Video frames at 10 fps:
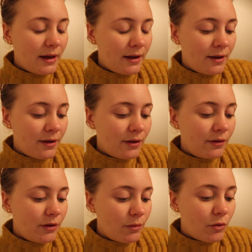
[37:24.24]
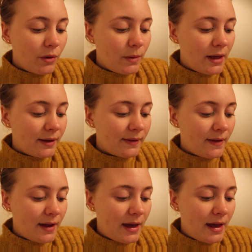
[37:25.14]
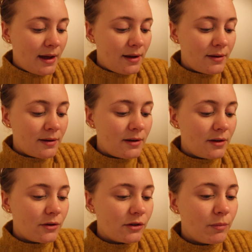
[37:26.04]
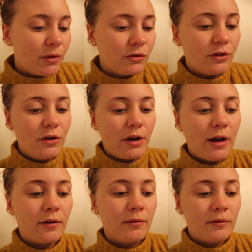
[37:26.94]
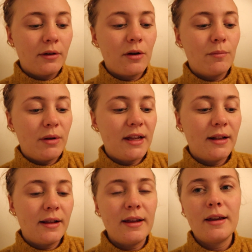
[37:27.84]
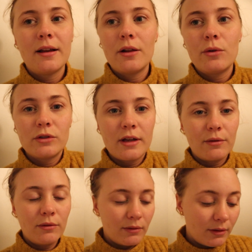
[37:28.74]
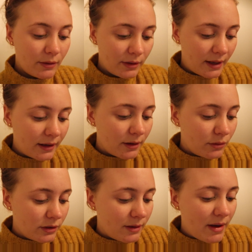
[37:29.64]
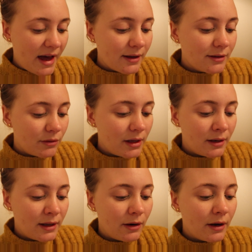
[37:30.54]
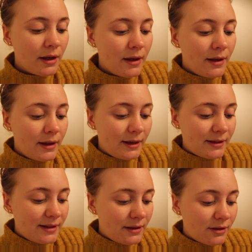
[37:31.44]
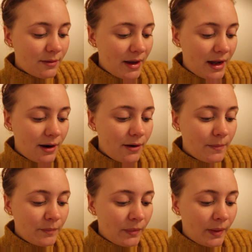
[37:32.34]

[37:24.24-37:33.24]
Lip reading: a few more weeks. And you're supposed to not completely close up, like close the bag so that there is still some air.